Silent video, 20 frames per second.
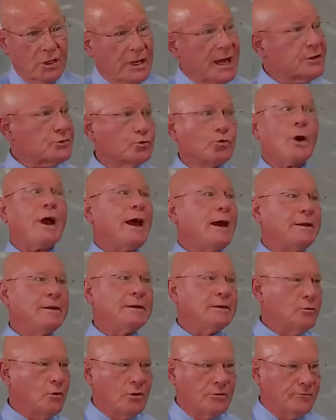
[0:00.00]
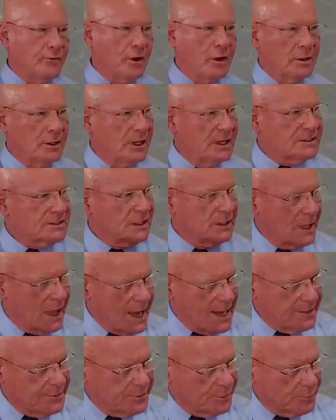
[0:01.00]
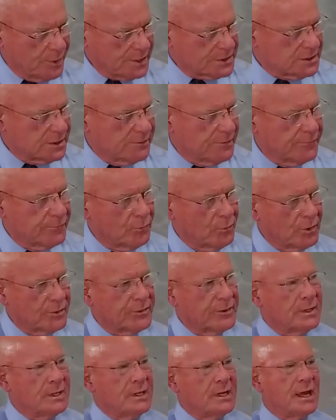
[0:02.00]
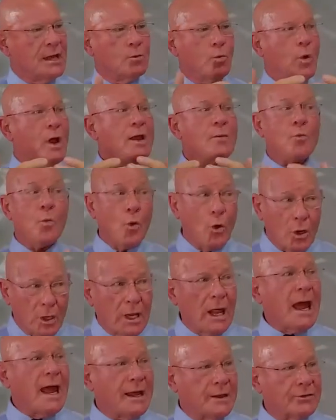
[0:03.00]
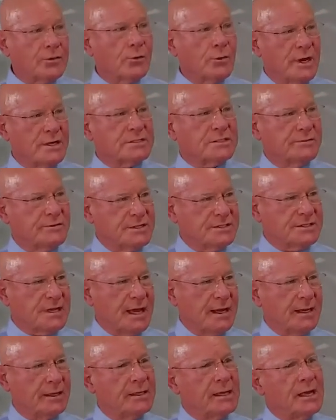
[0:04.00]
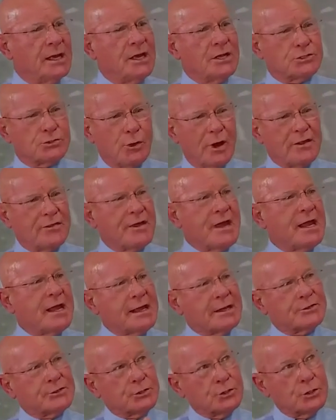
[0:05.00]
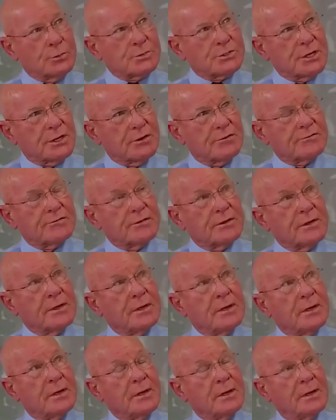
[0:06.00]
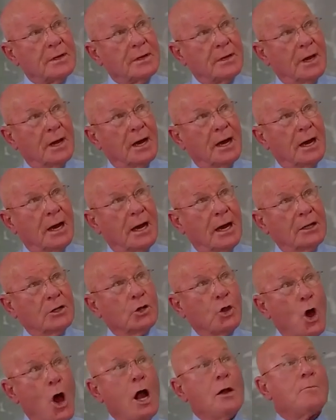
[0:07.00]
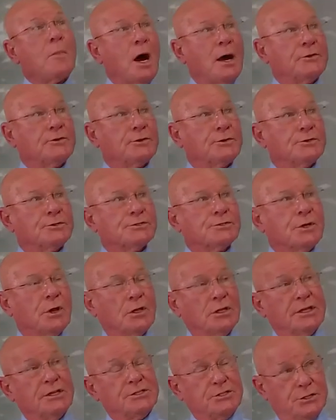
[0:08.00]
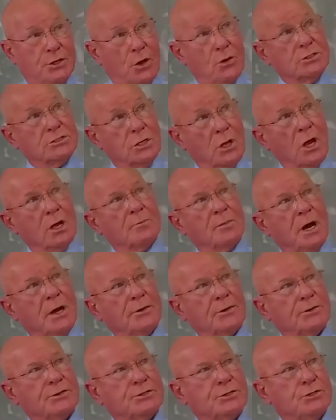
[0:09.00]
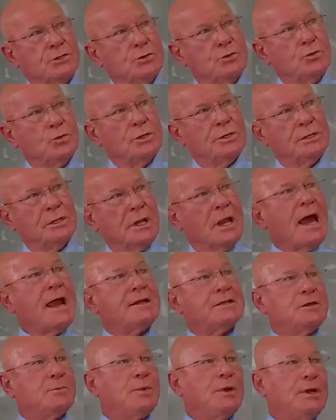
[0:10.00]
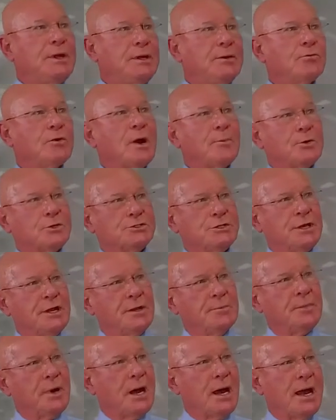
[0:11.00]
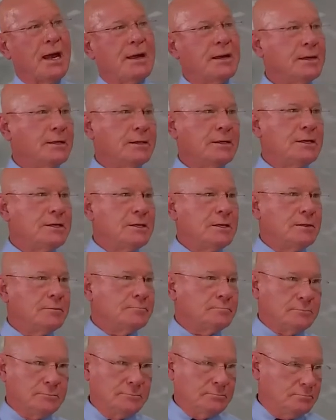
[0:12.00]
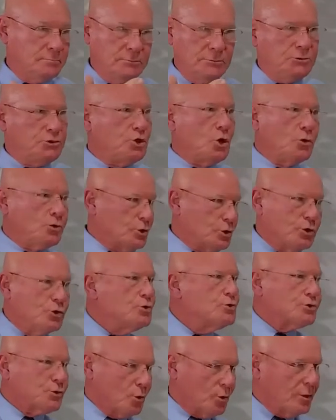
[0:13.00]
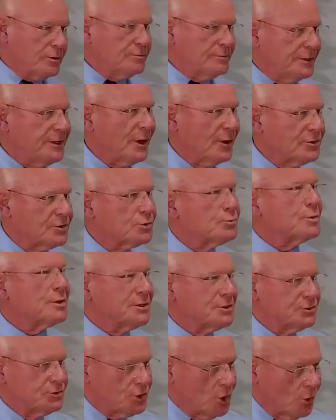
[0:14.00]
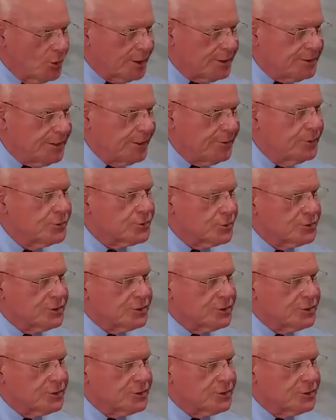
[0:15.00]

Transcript: less red or far less like the rest of the 4th and way more like the rest of the 2nd. So I think in terms of Longmonters, at least those Longmonters who would like to be represented by Joe Neguse, or, you know, assuming Joe continues or